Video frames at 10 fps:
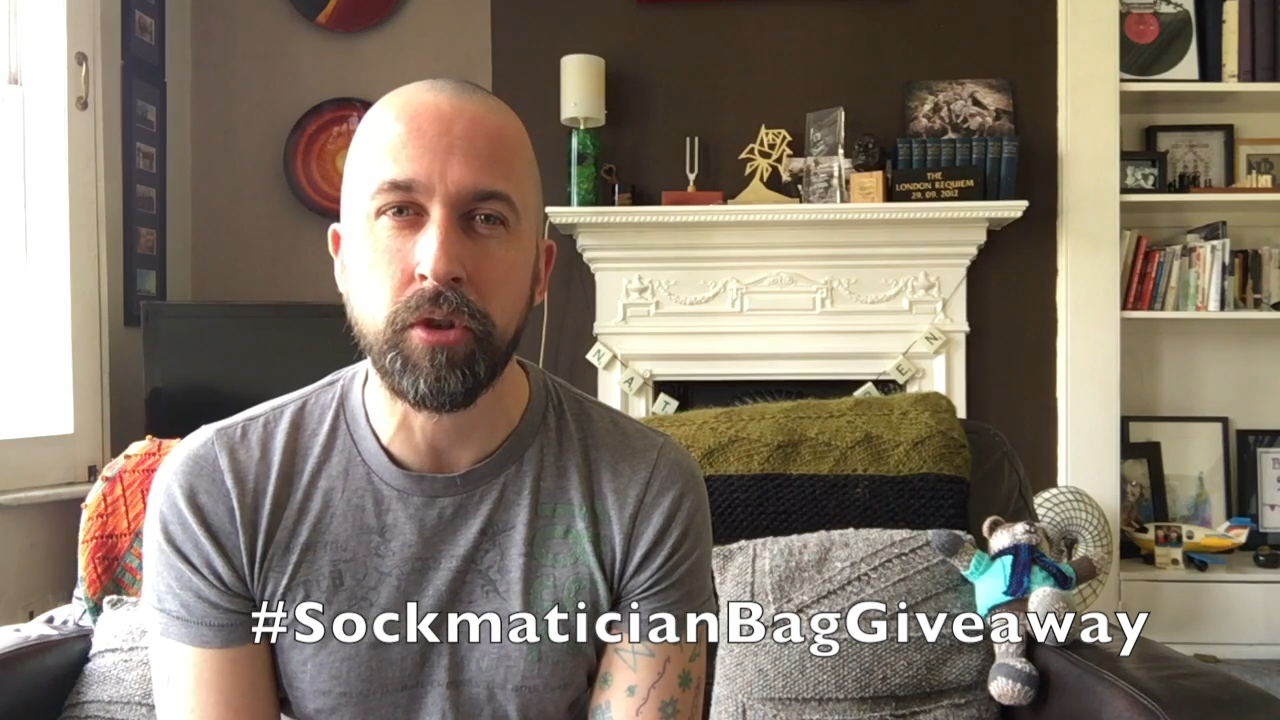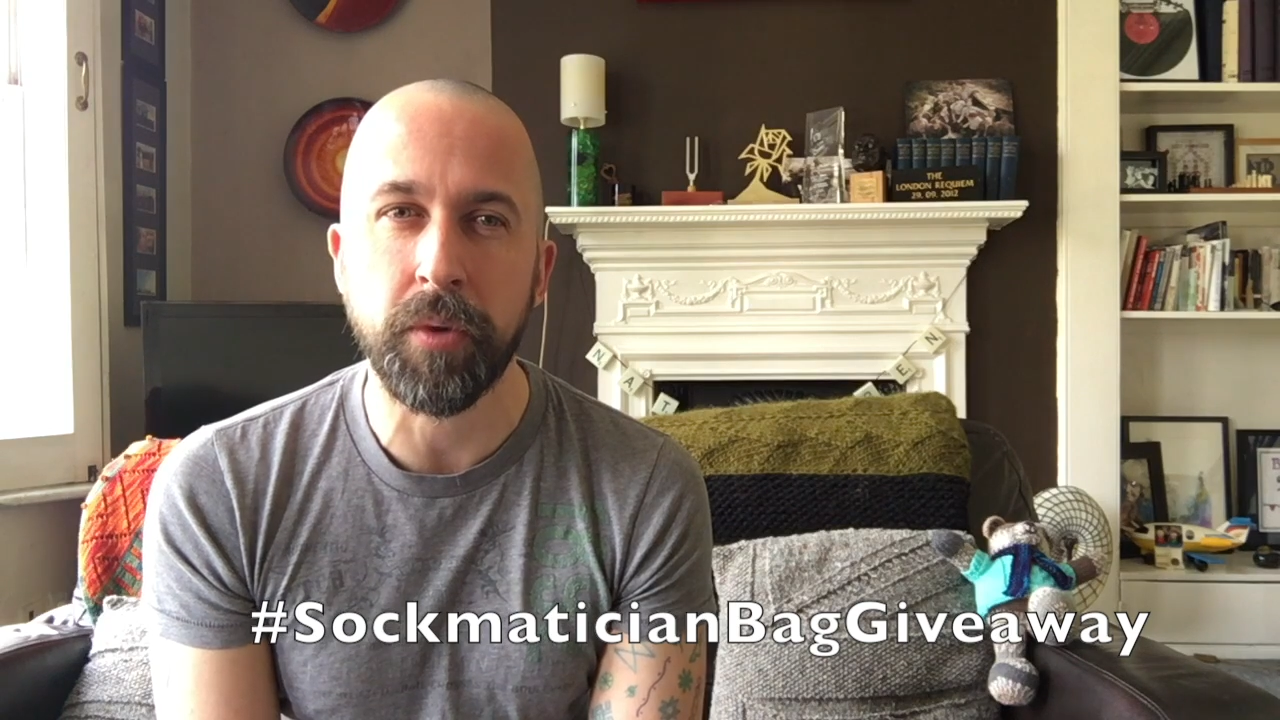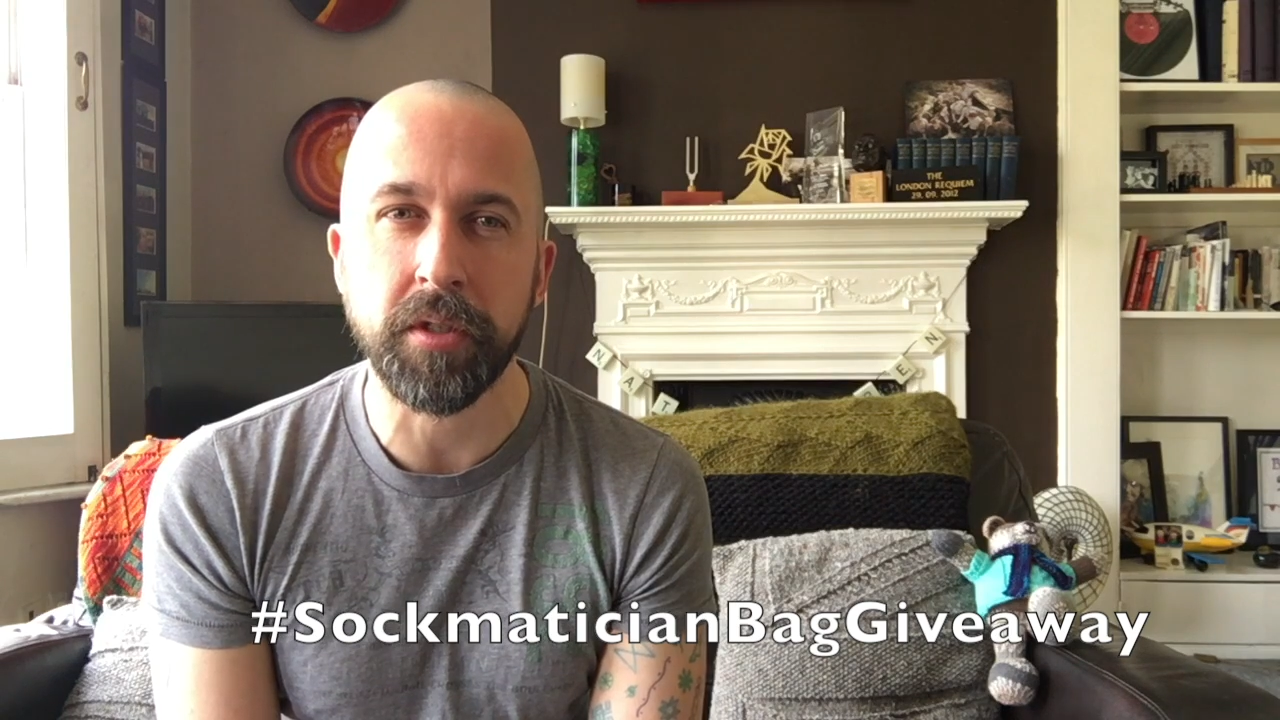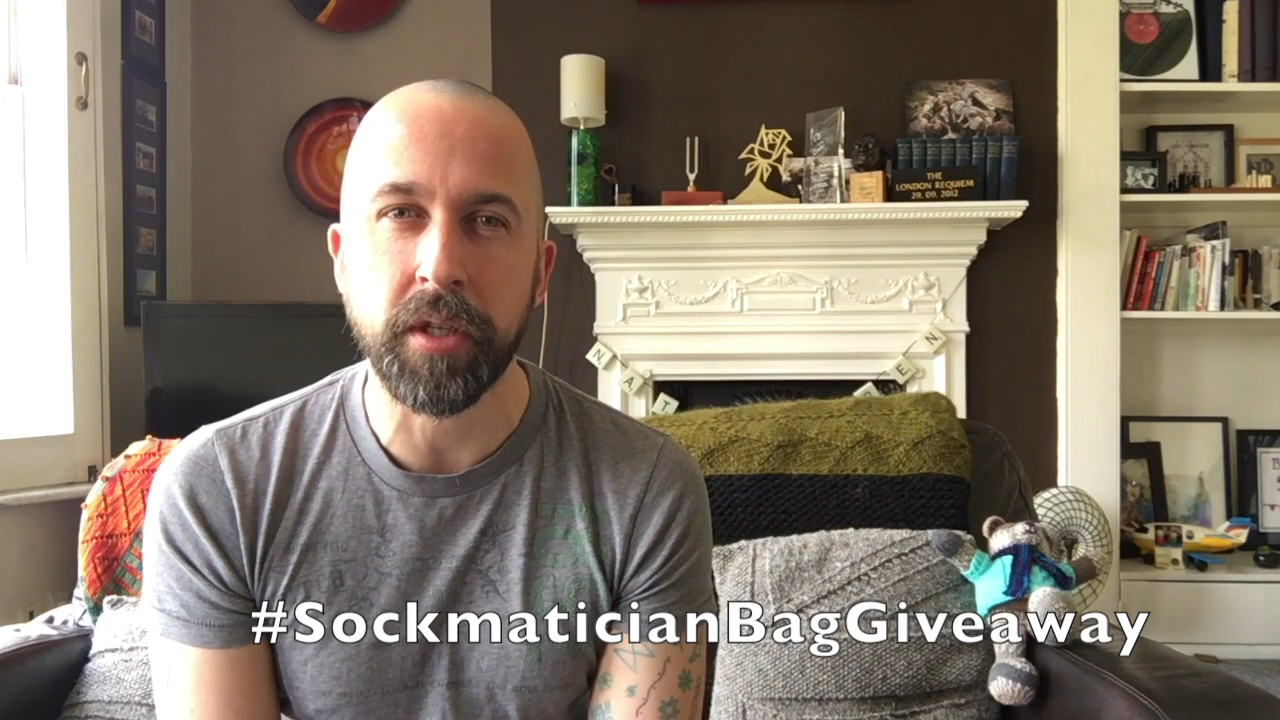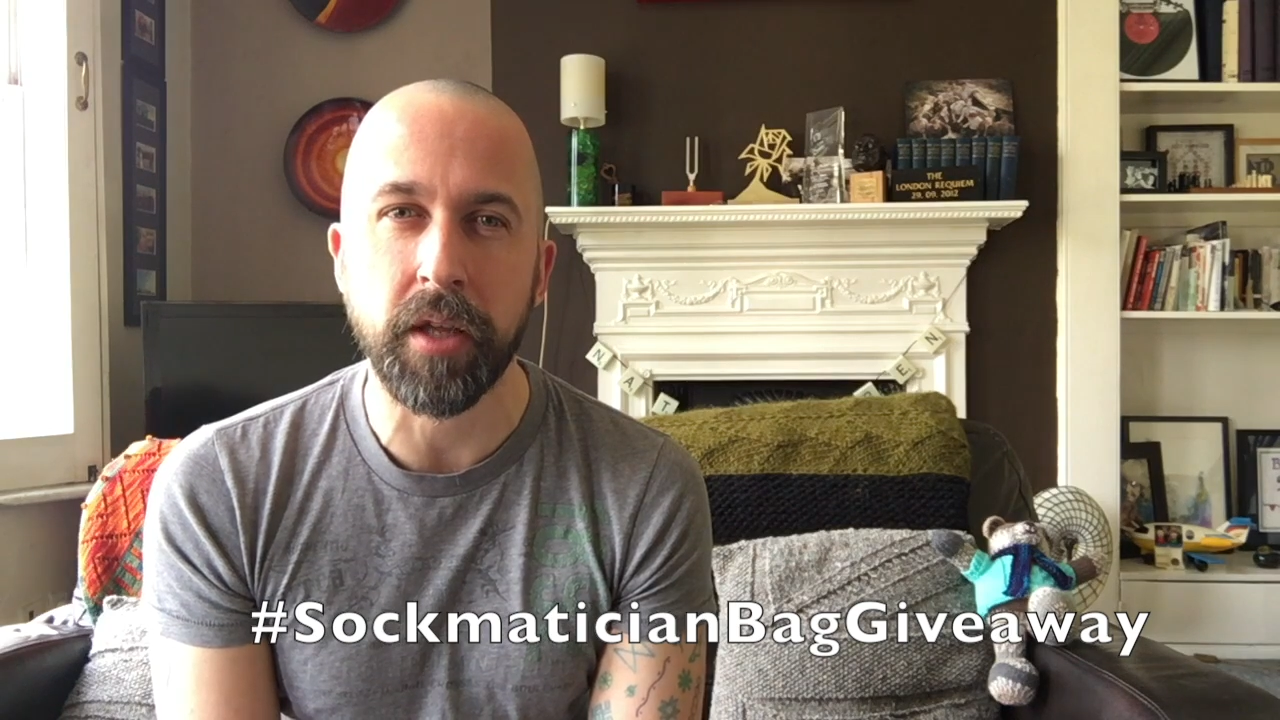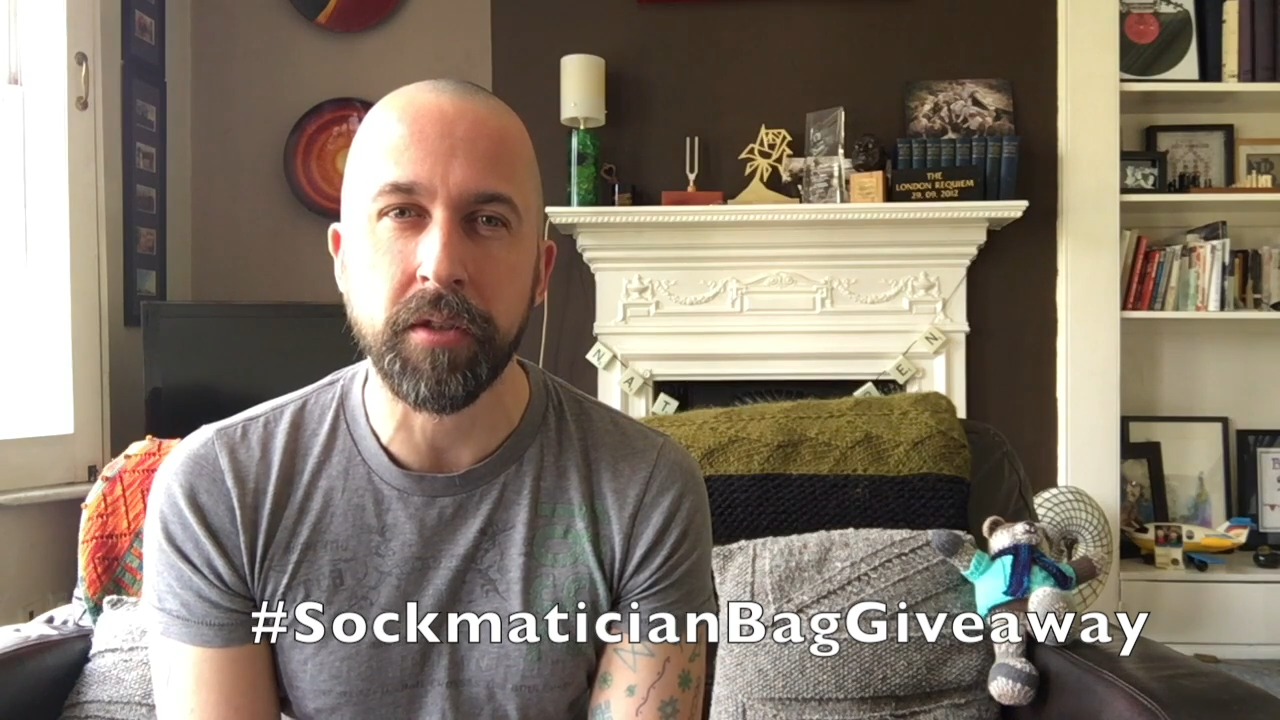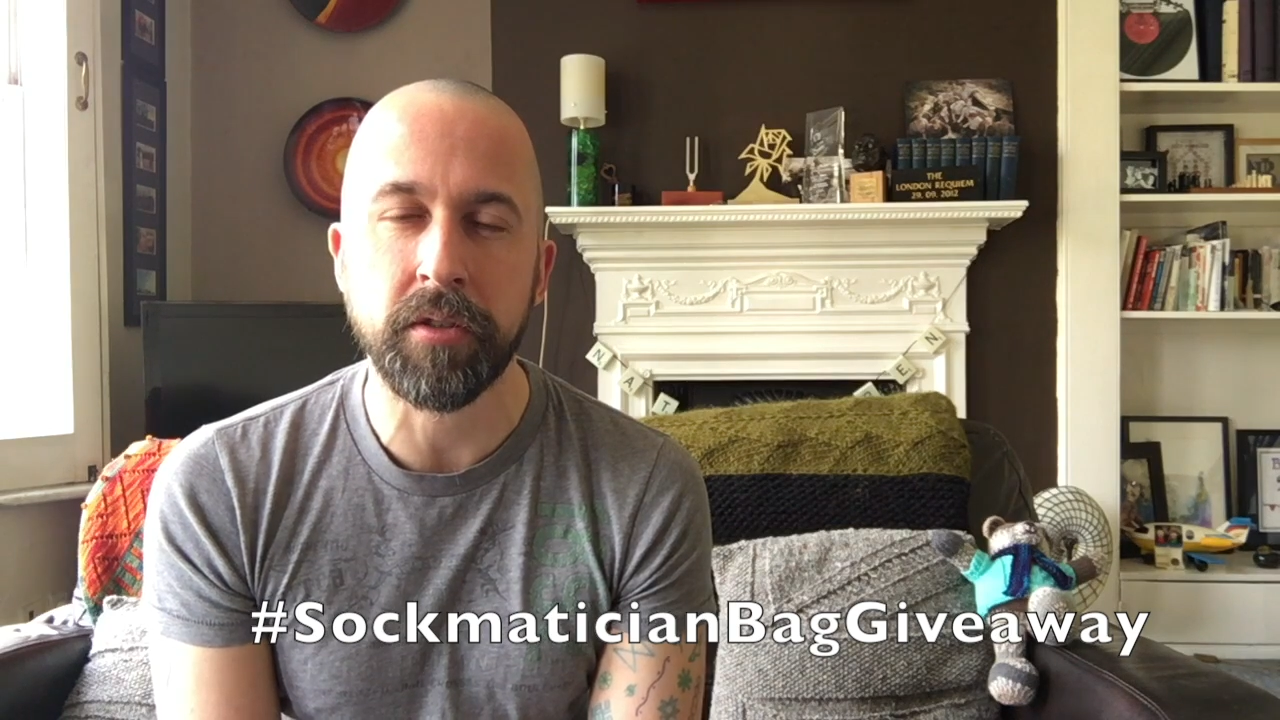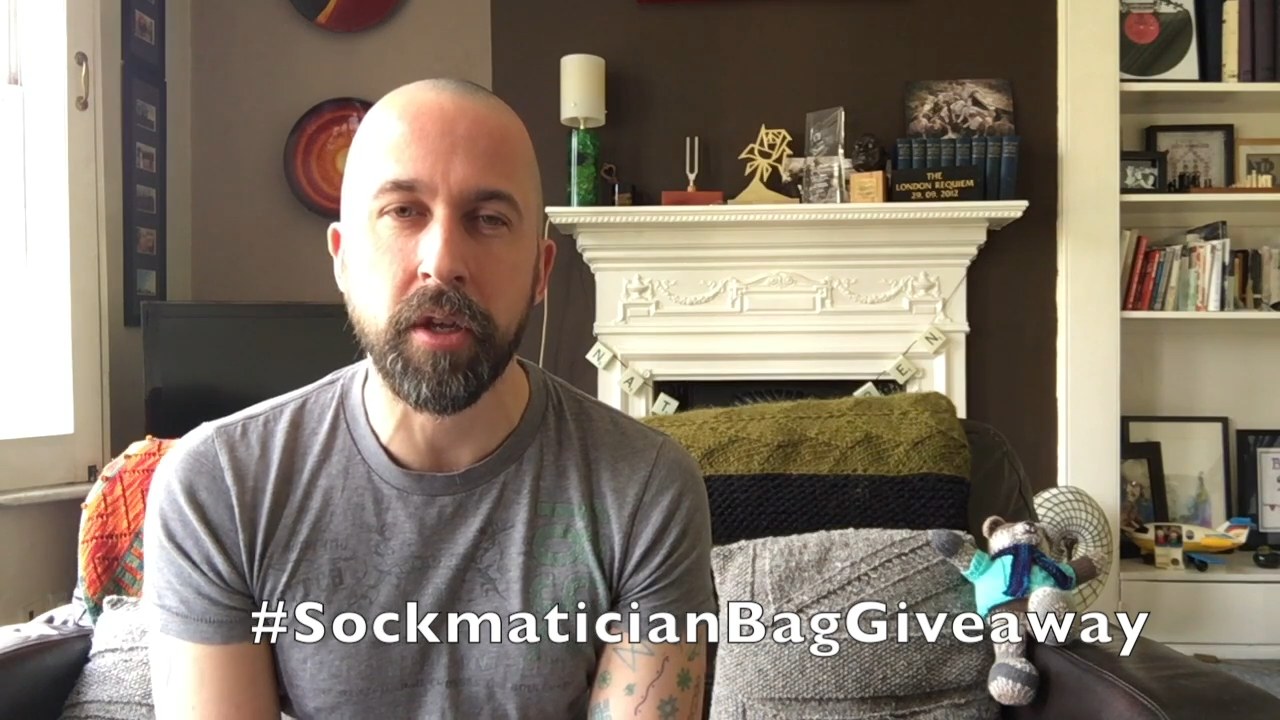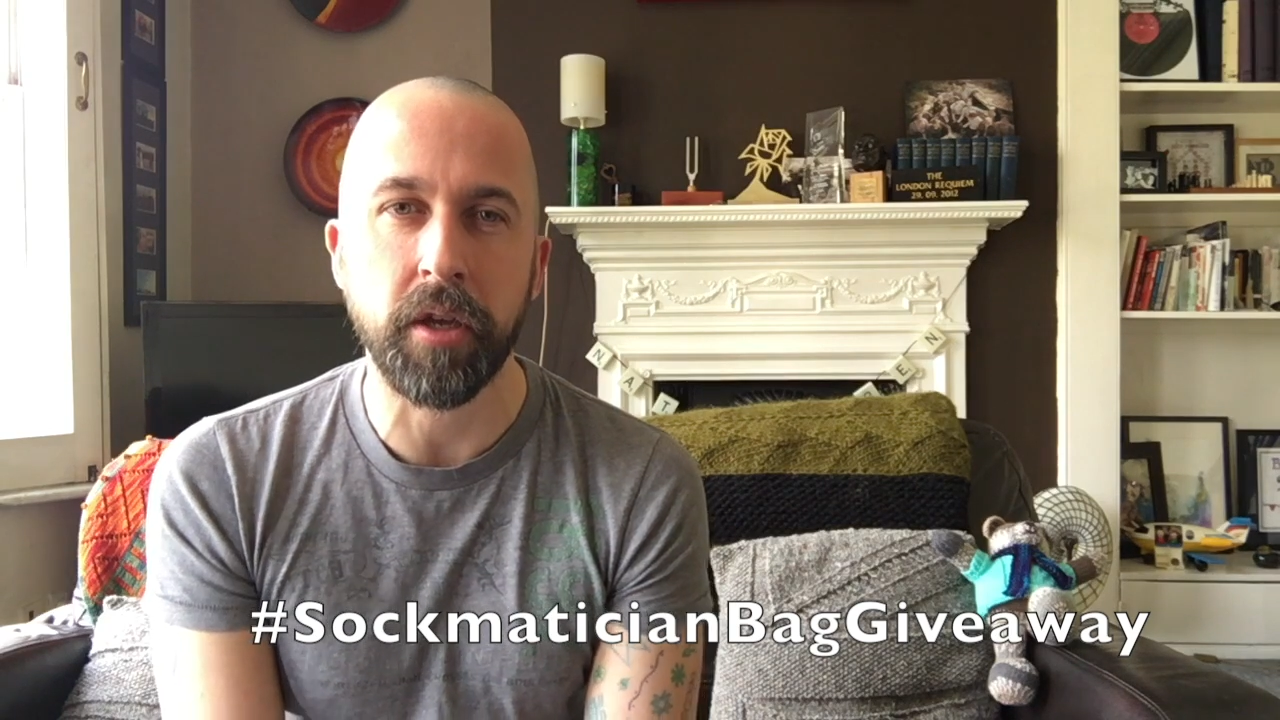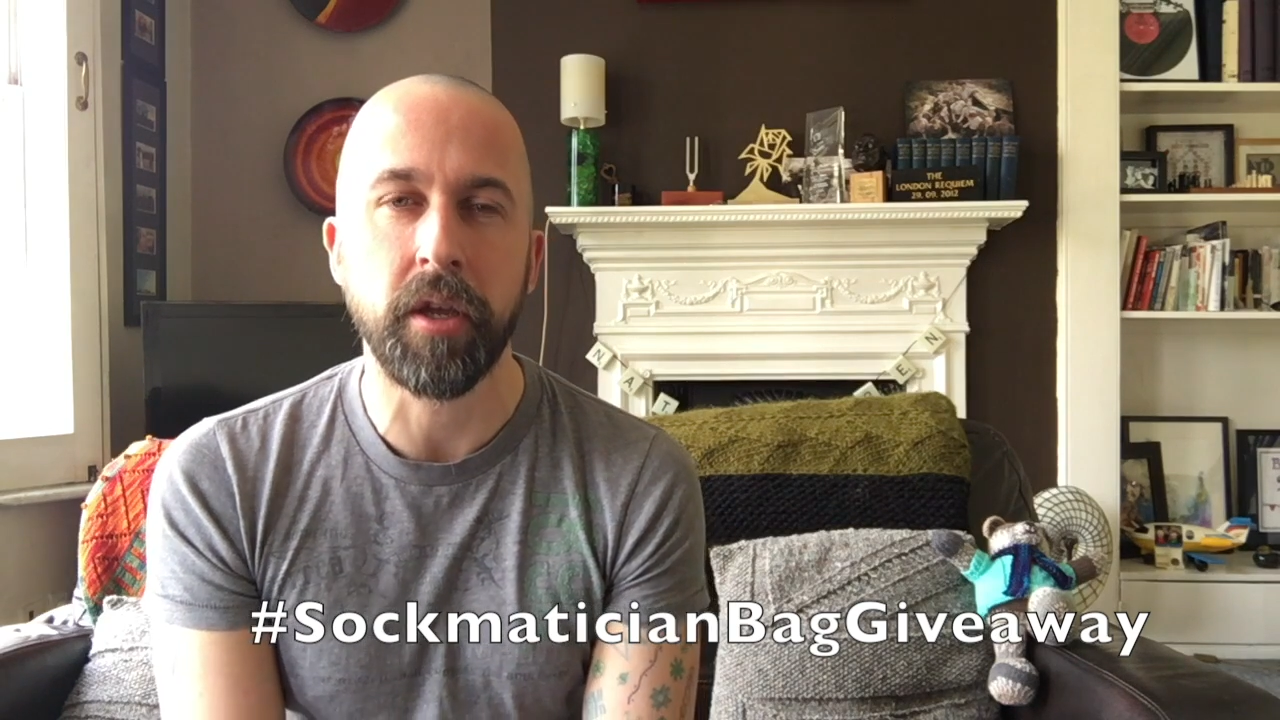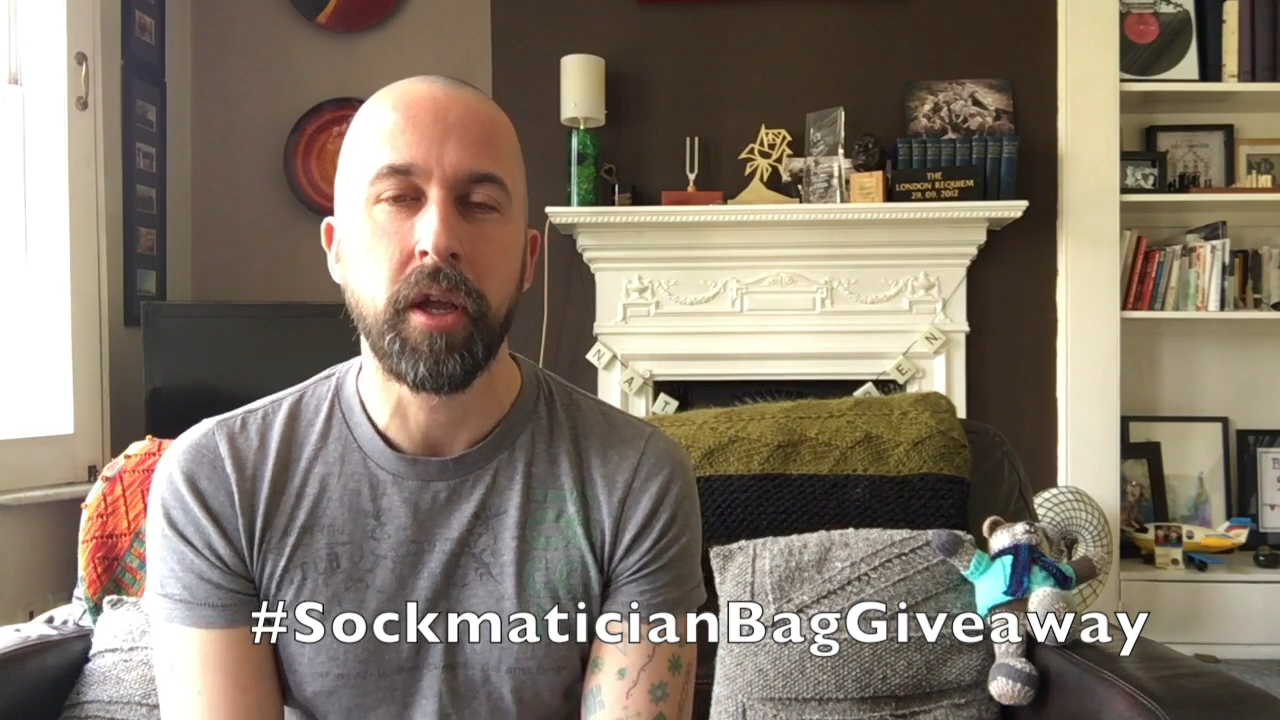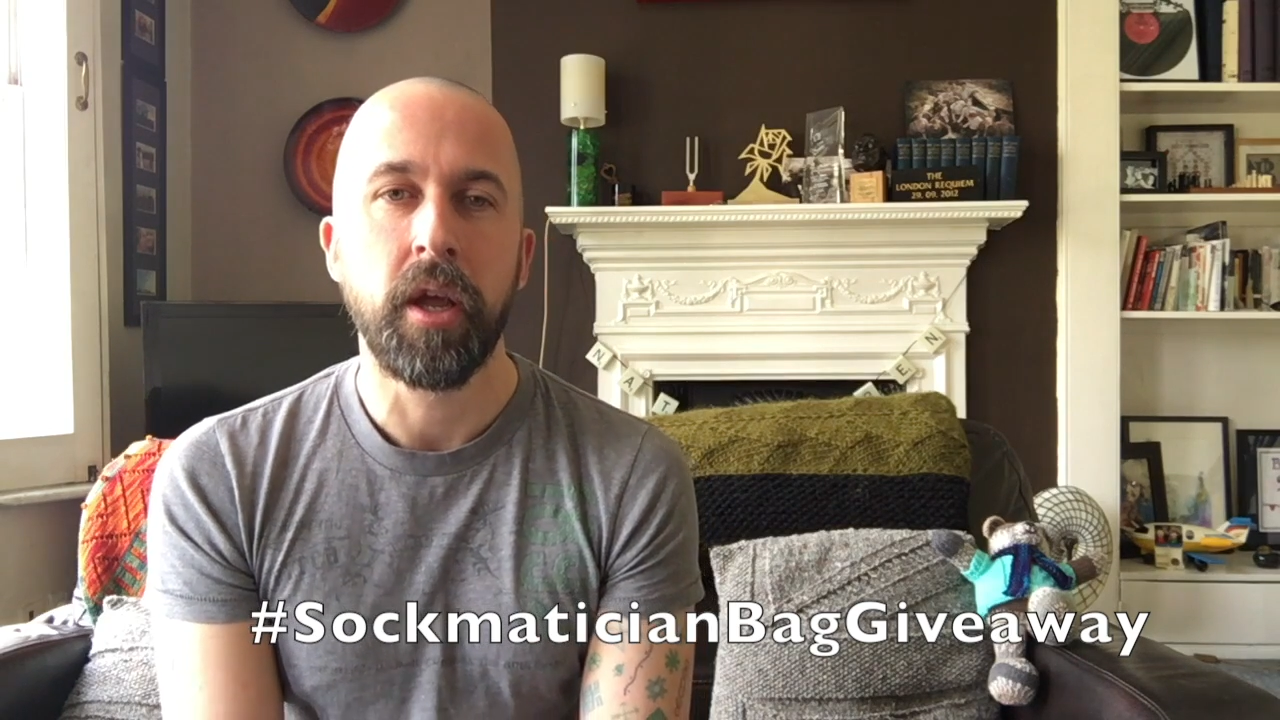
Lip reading: weeks to get this done,